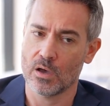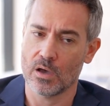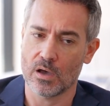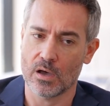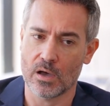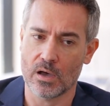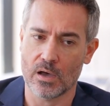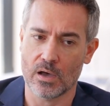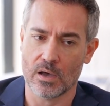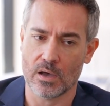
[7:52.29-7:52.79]

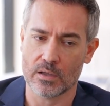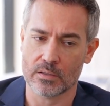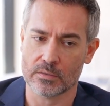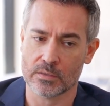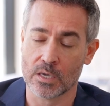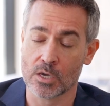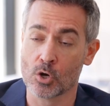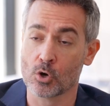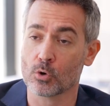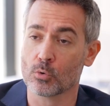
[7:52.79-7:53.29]

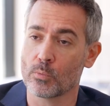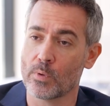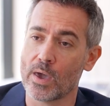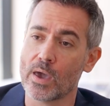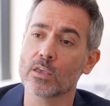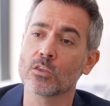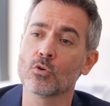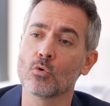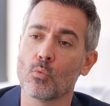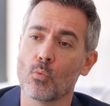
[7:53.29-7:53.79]
the
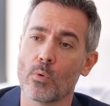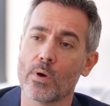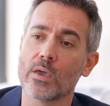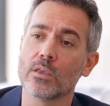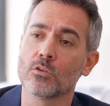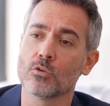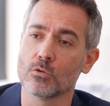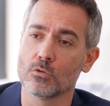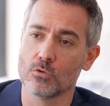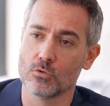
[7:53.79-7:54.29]
correct way
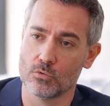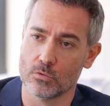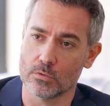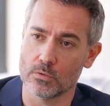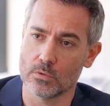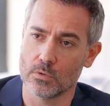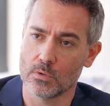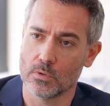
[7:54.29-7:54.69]
to do.